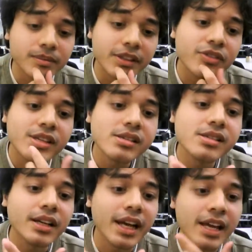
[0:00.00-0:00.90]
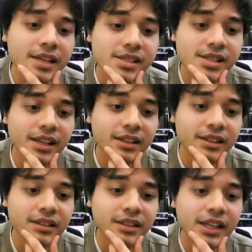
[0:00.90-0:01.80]
If this is the case,
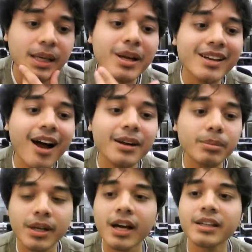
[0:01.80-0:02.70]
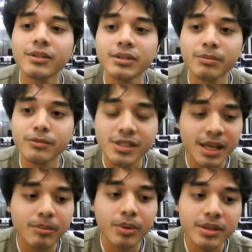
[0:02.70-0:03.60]
then he may not apply those
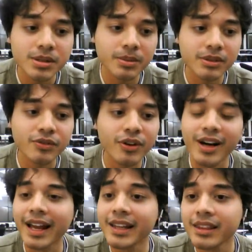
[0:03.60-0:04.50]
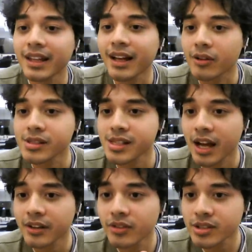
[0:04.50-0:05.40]
same principles for anything
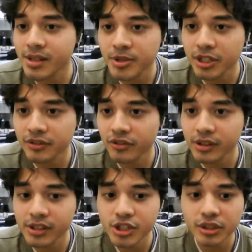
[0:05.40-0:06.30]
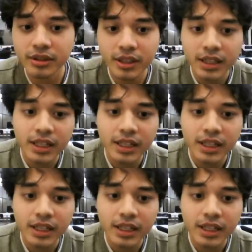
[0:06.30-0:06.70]
outside of the subject of religion.